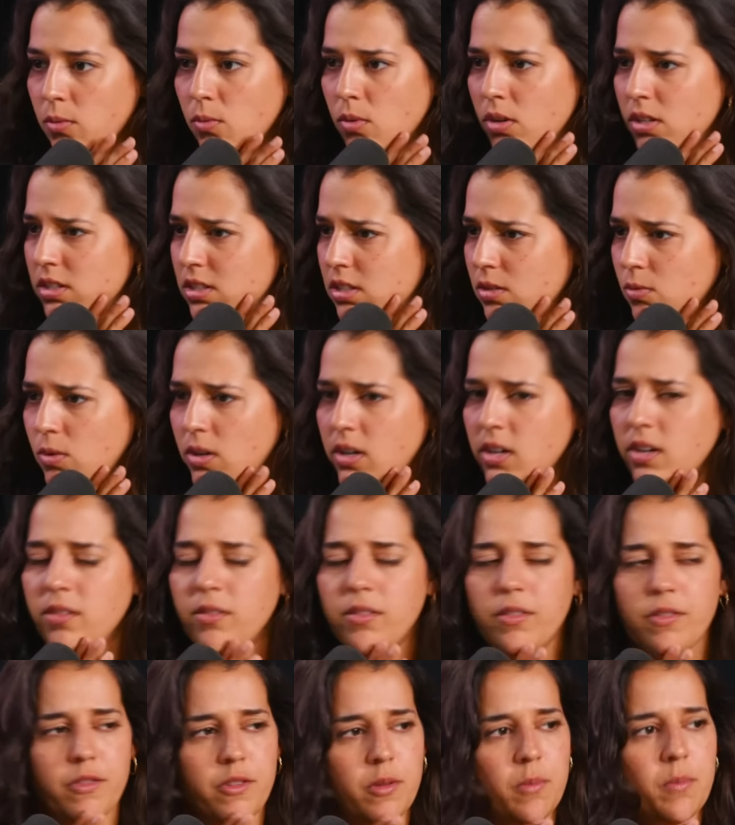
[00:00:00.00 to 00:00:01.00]
once in a while,
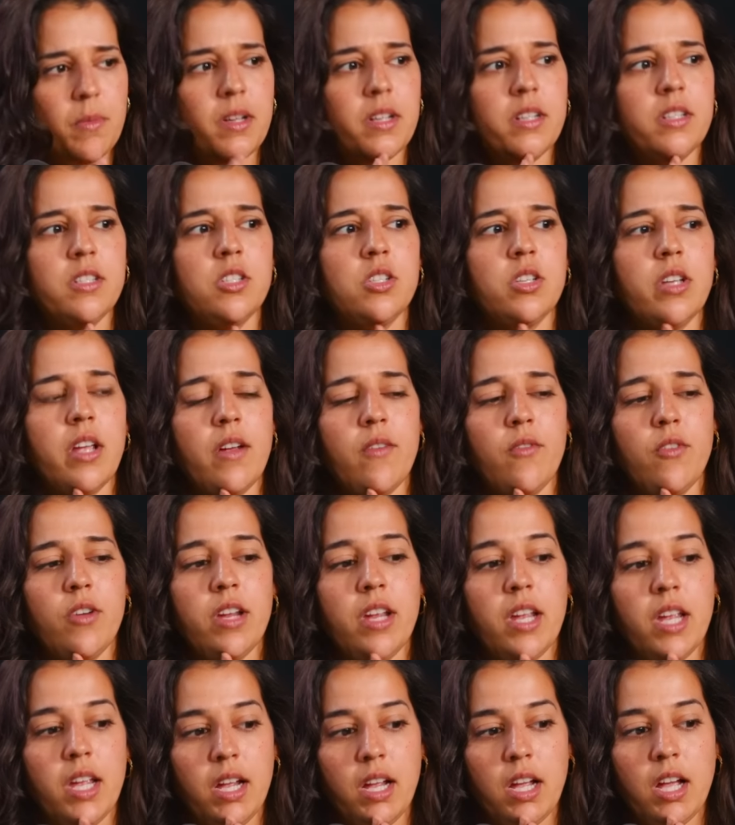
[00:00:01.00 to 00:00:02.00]
every few months.
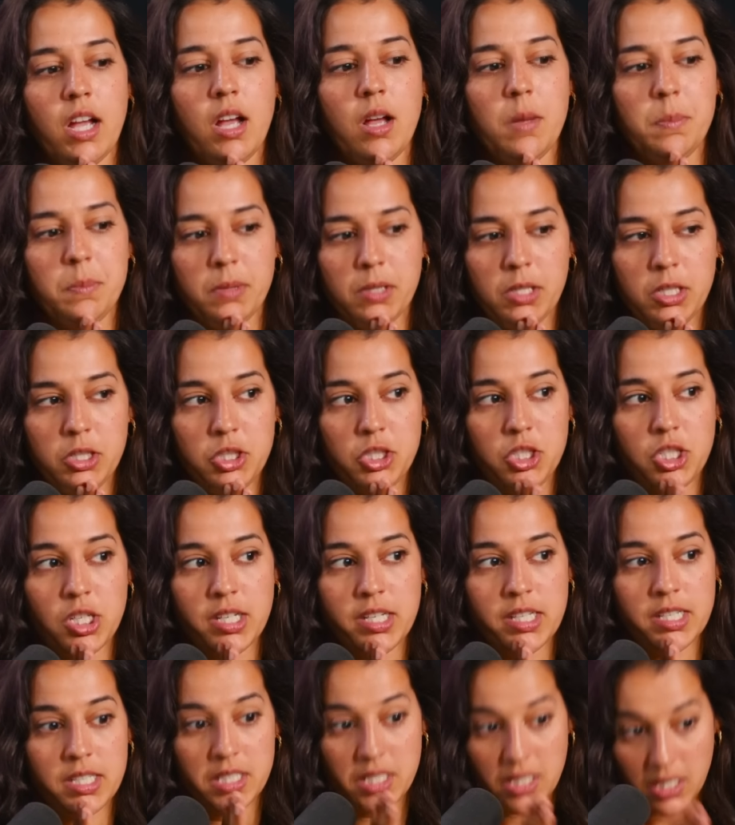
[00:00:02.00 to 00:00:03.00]
Every hiccup, a
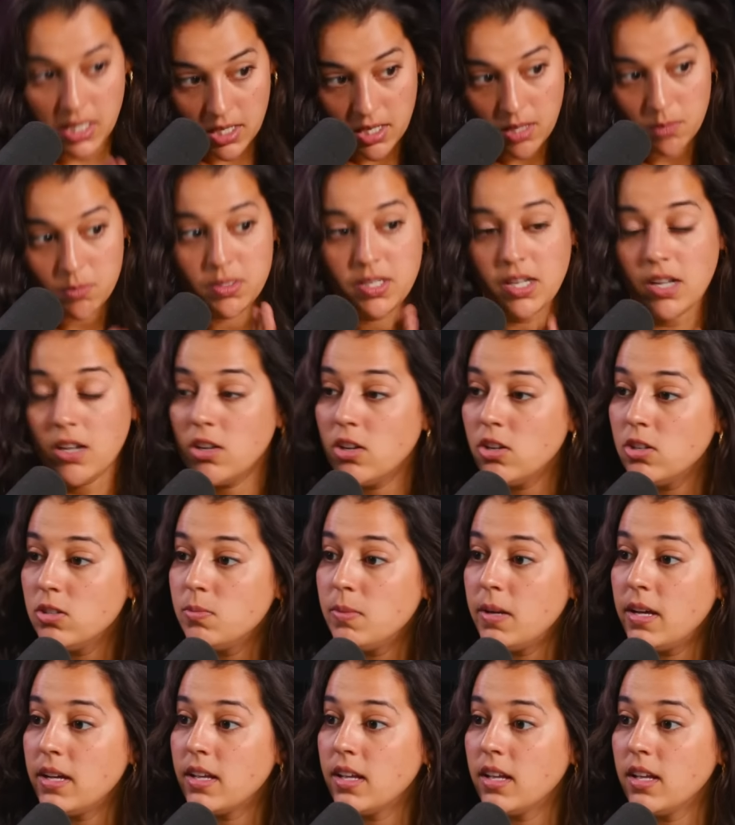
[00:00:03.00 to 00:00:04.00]
giant dick comes out and goes
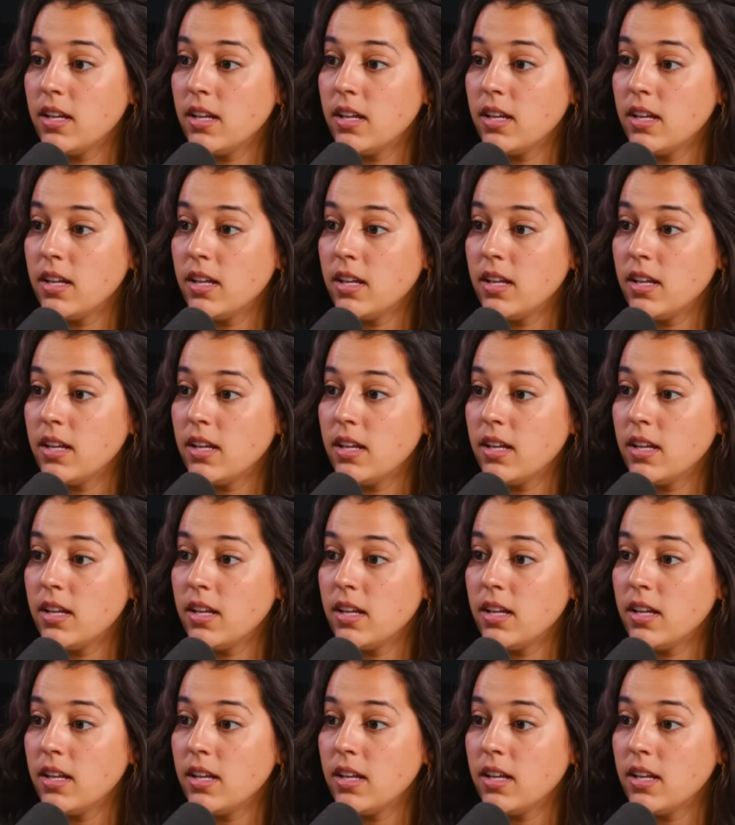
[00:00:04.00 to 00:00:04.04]
back